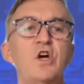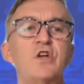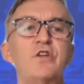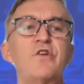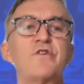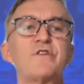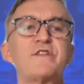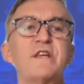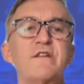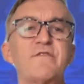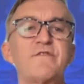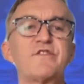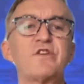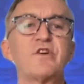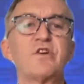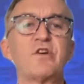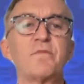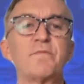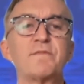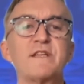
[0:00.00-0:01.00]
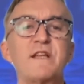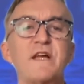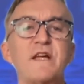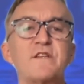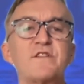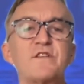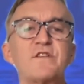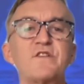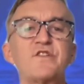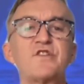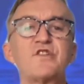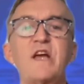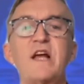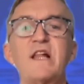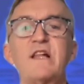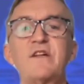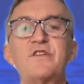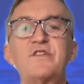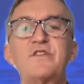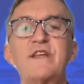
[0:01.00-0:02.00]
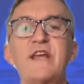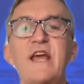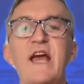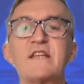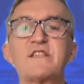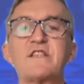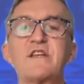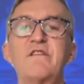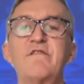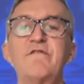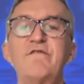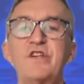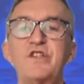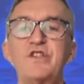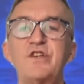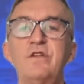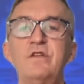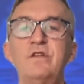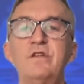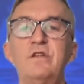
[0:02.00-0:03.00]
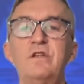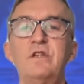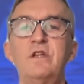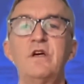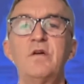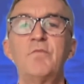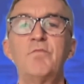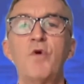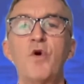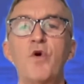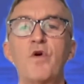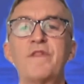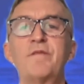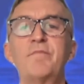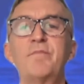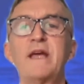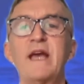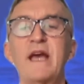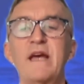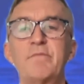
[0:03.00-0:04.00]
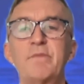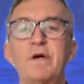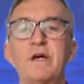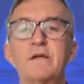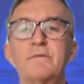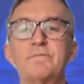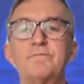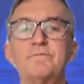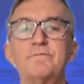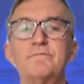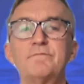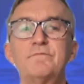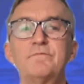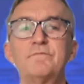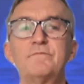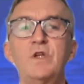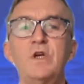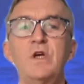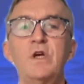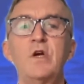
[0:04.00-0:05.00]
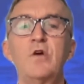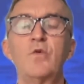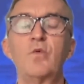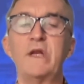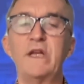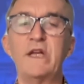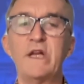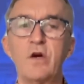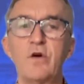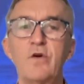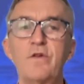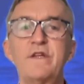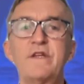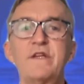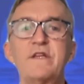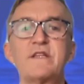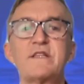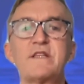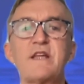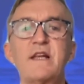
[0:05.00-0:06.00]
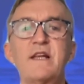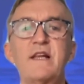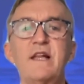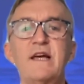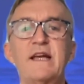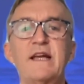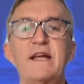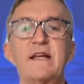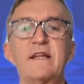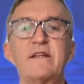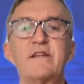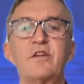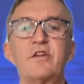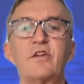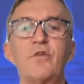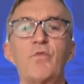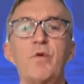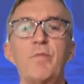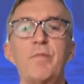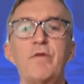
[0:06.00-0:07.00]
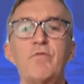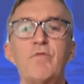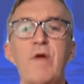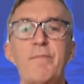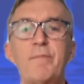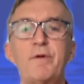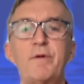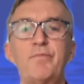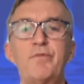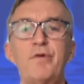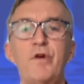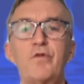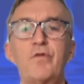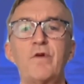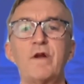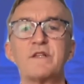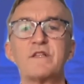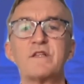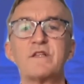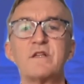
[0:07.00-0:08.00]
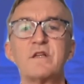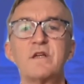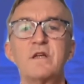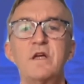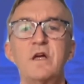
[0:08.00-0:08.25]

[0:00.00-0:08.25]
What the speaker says: No set of circumstances challenge the ASEAN vision more than Myanmar. We know that it is unlikely that there will be rapid progress,